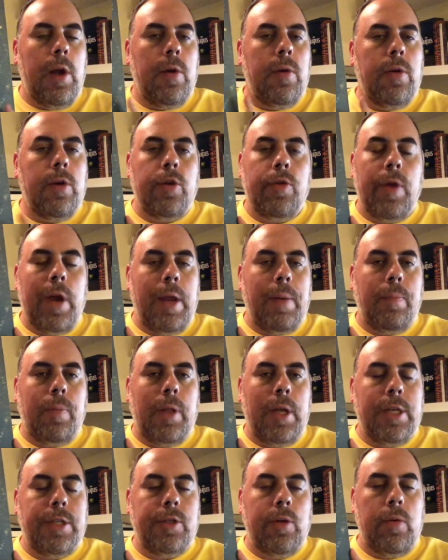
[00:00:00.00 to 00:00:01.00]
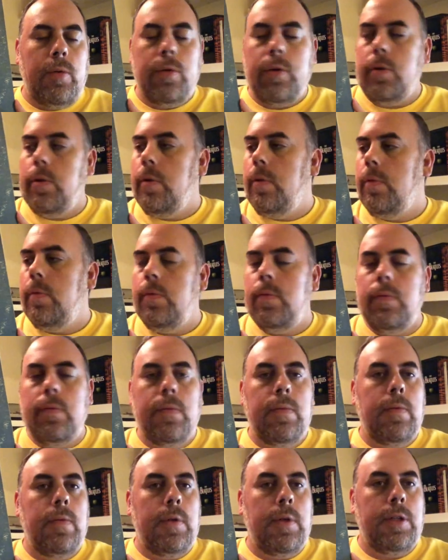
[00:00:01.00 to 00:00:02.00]
know, great placeholder
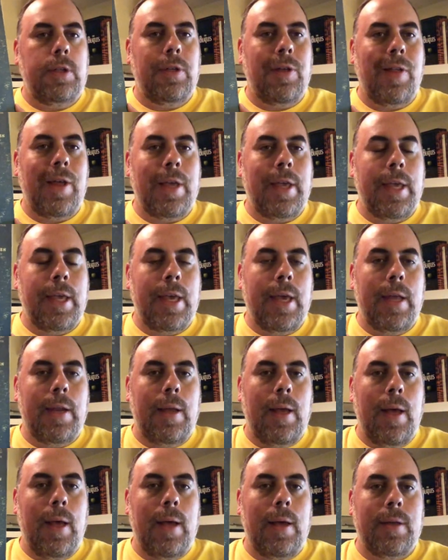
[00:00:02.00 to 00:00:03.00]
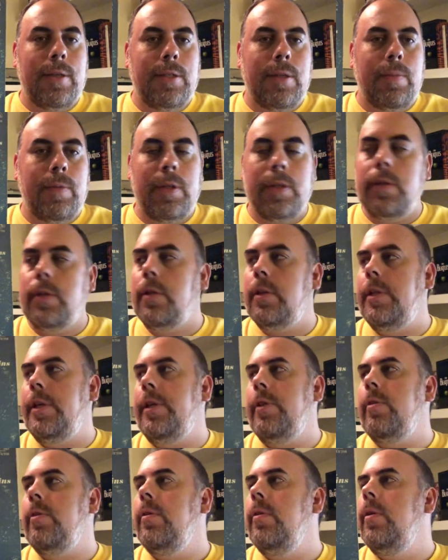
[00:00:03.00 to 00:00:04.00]
until I can get something
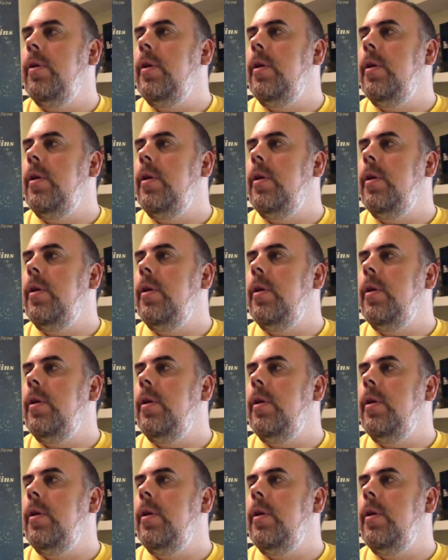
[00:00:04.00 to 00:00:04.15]
cleaner.